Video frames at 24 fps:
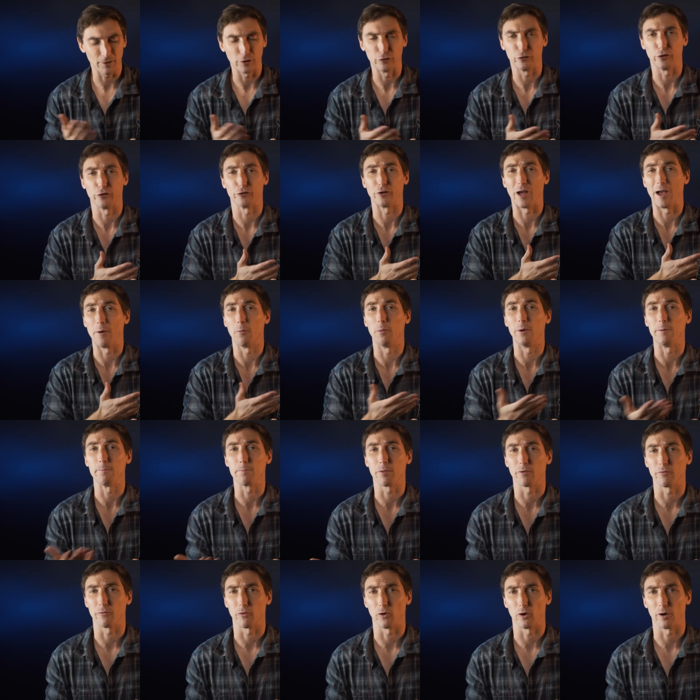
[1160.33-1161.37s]
Just, I wouldn't
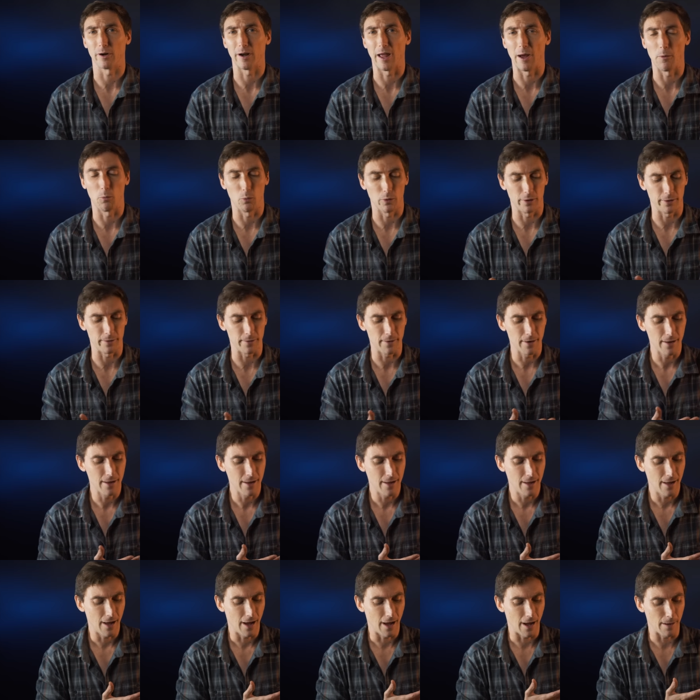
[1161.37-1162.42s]
prefer it. I wouldn't
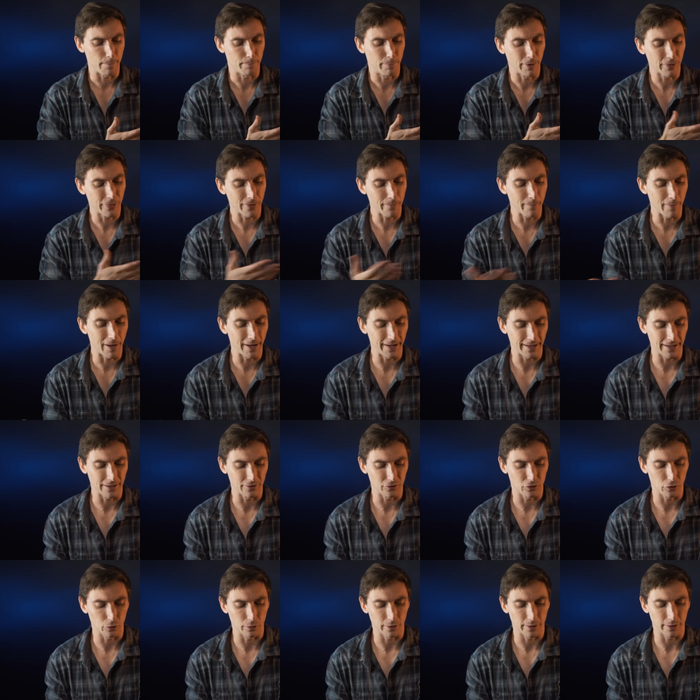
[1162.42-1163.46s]
put the money
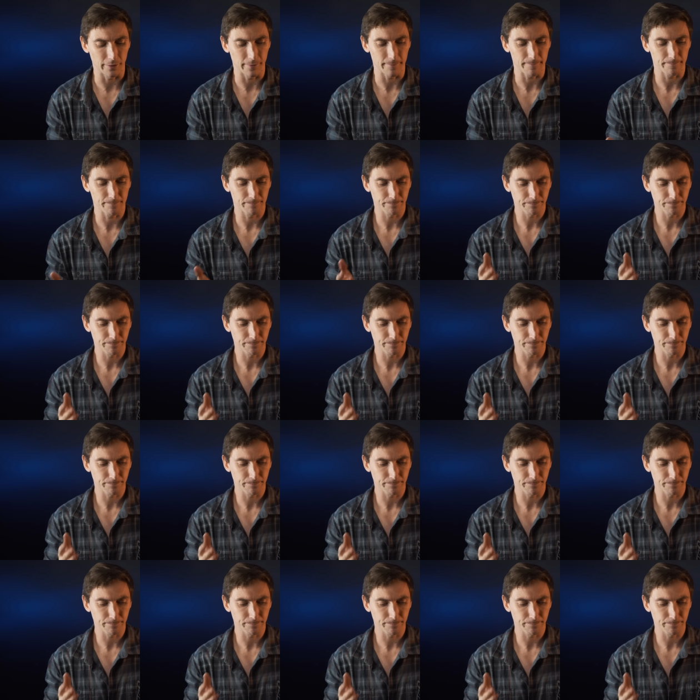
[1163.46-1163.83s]
into it.